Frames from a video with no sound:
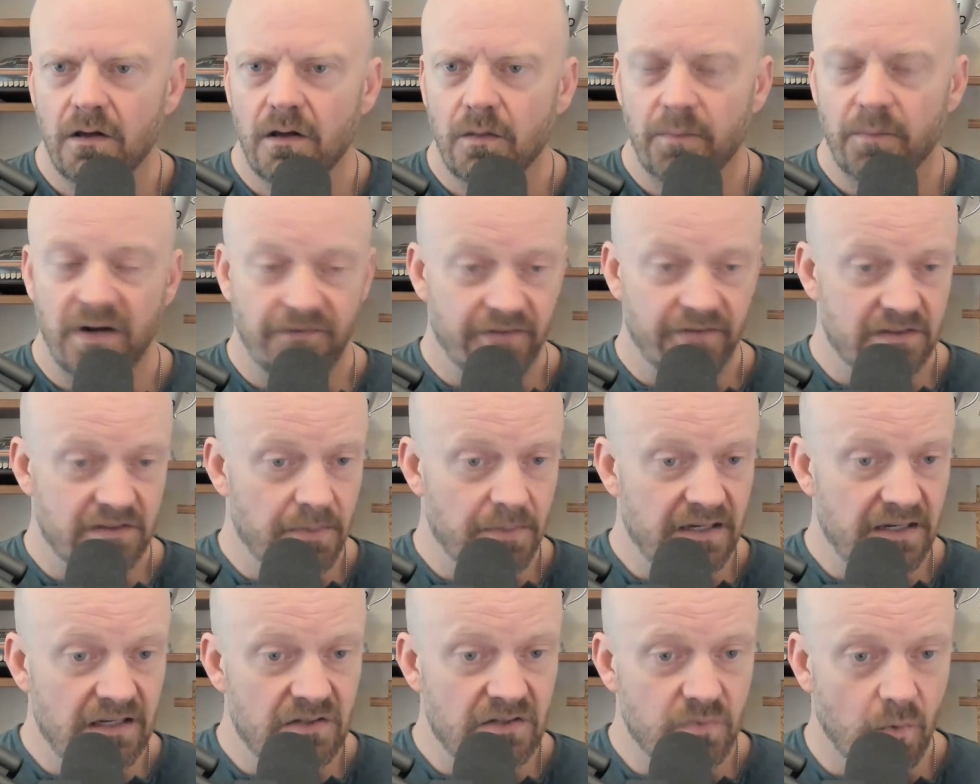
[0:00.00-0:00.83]
But if it's
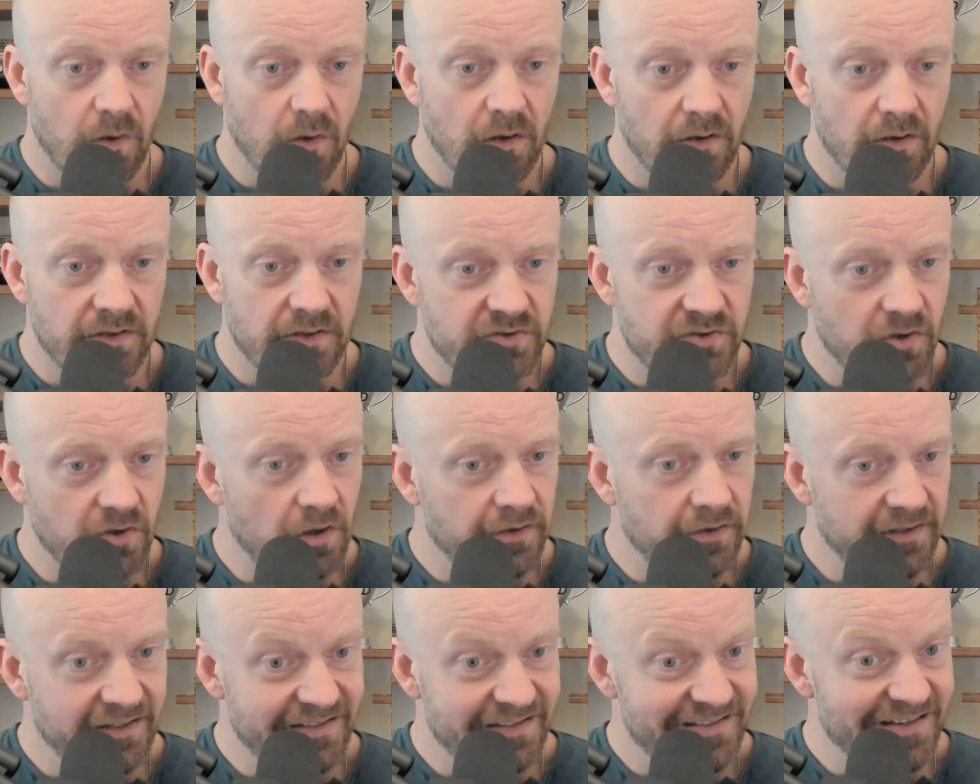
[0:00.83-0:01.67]
beans, water, and
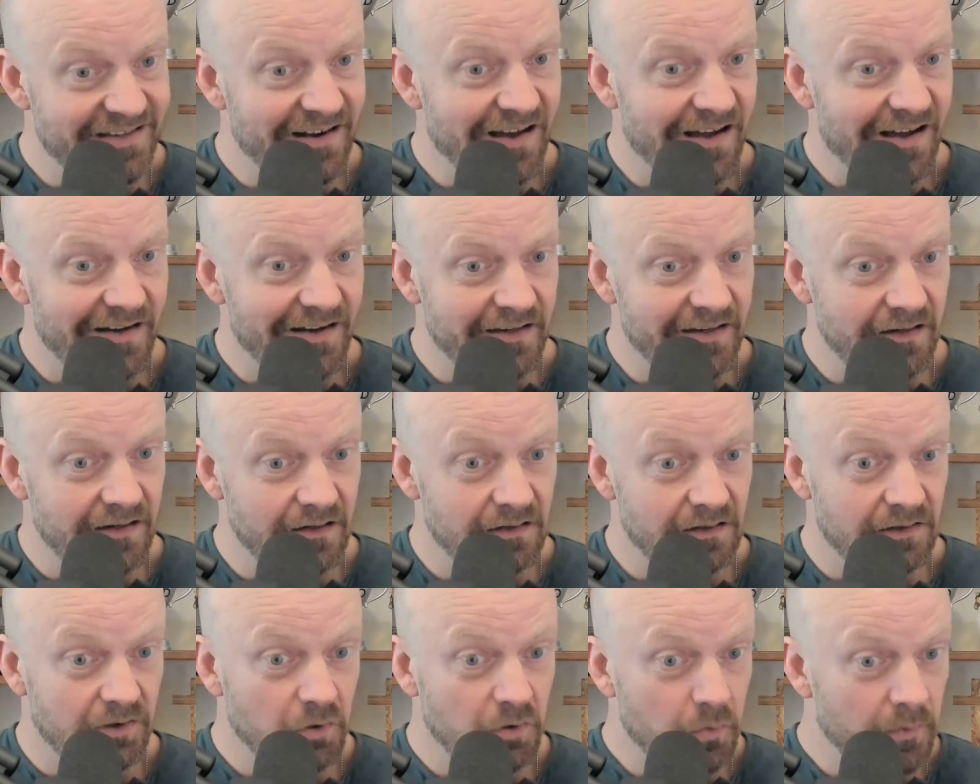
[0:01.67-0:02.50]
salt, and it's not in an
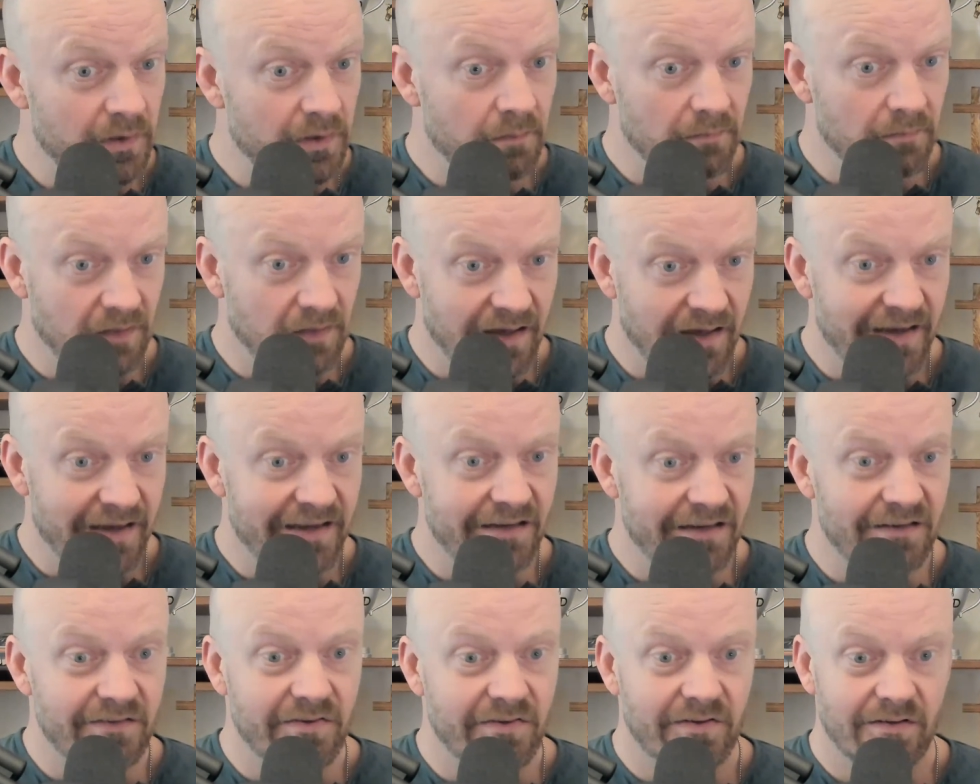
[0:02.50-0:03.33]

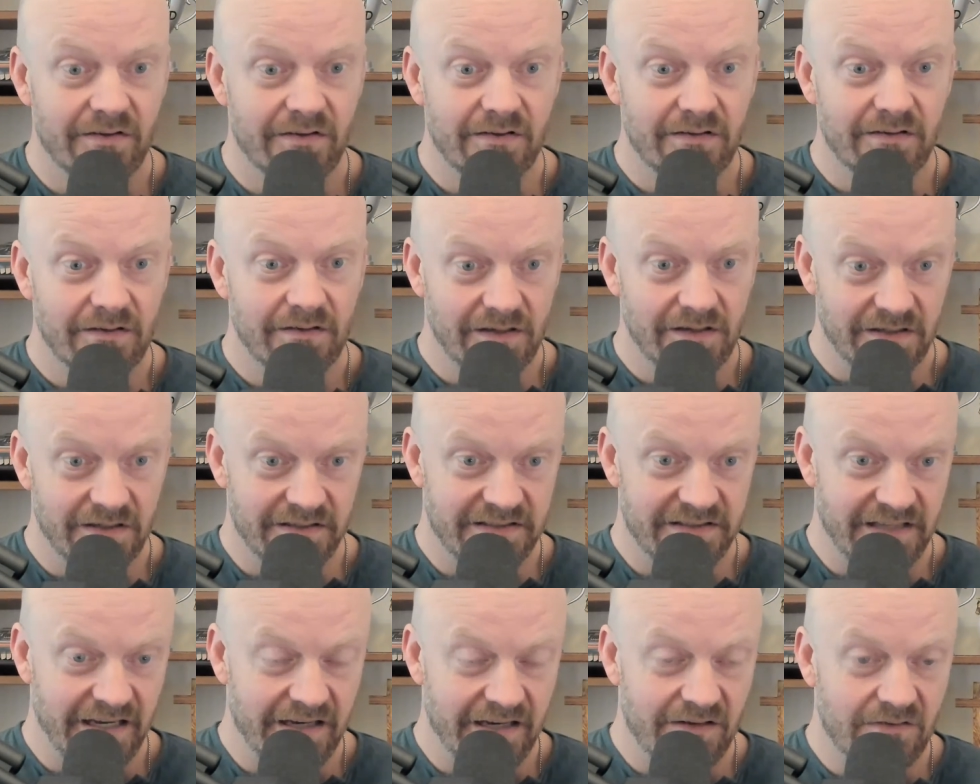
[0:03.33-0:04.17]
aluminum-lined
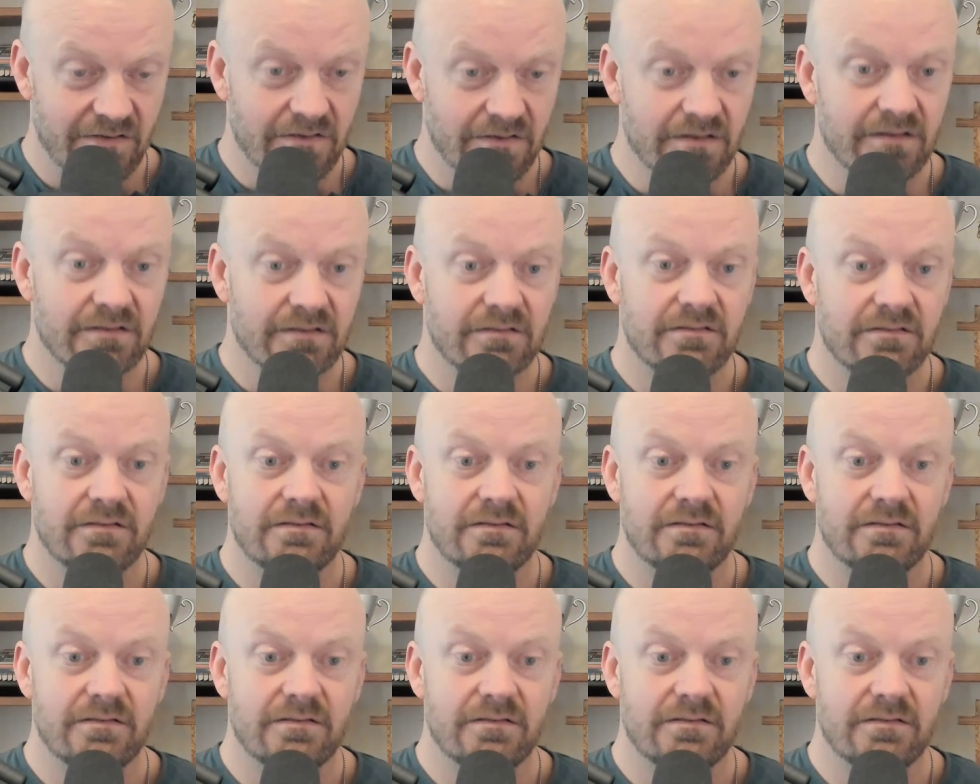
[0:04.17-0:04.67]
container,